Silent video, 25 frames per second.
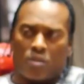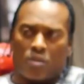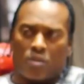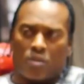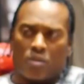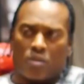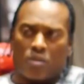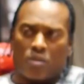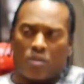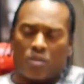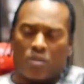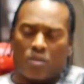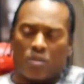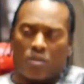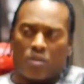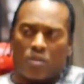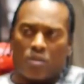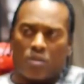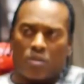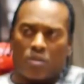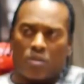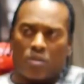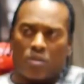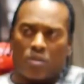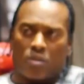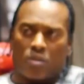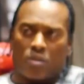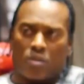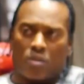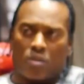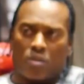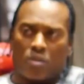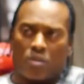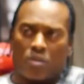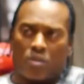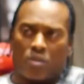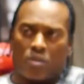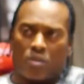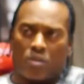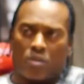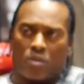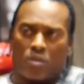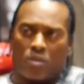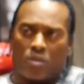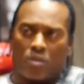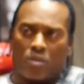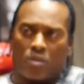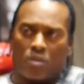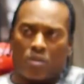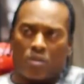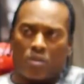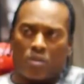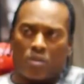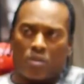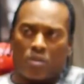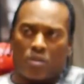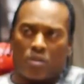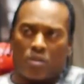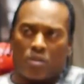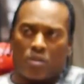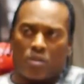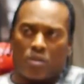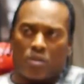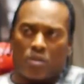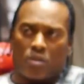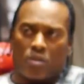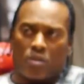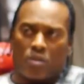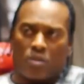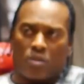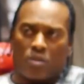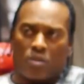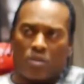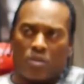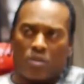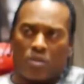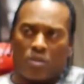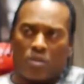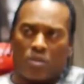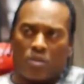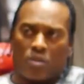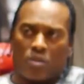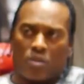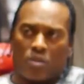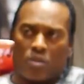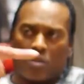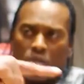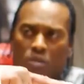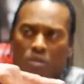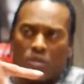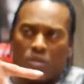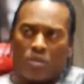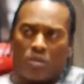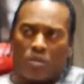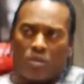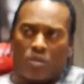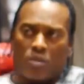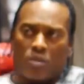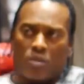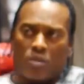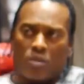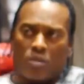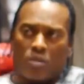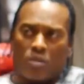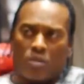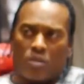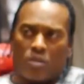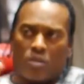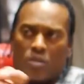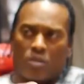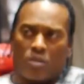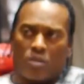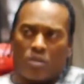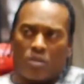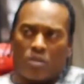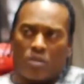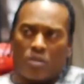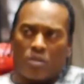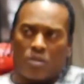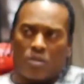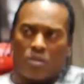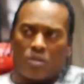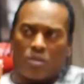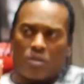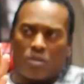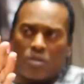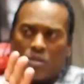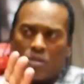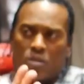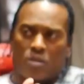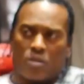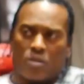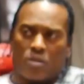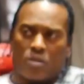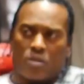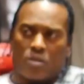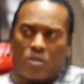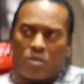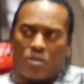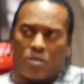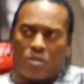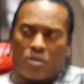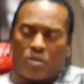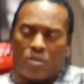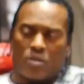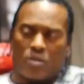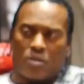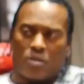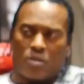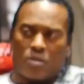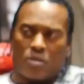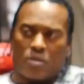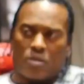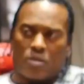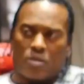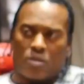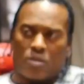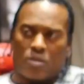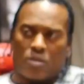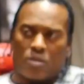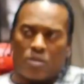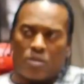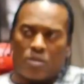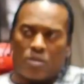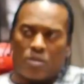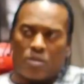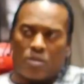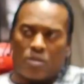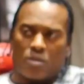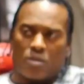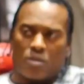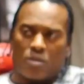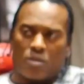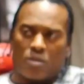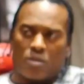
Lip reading: No words are spoken by the person on screen.